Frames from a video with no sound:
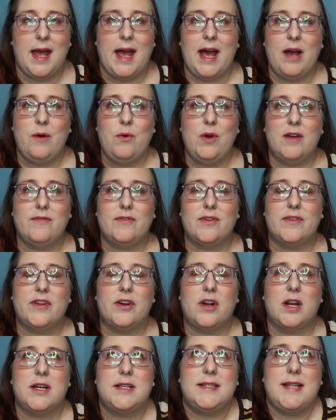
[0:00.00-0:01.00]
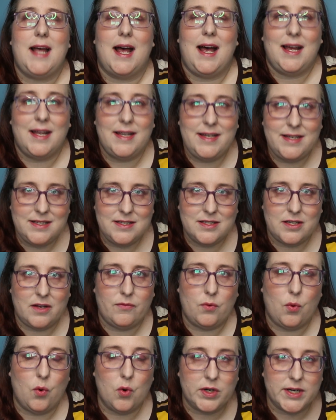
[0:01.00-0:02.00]
However, there are tons
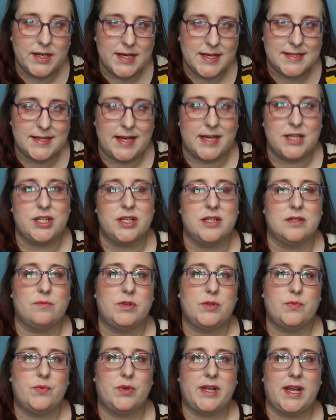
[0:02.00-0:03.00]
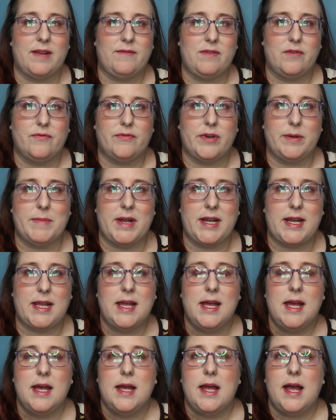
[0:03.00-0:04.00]
of organizations which will give you free money,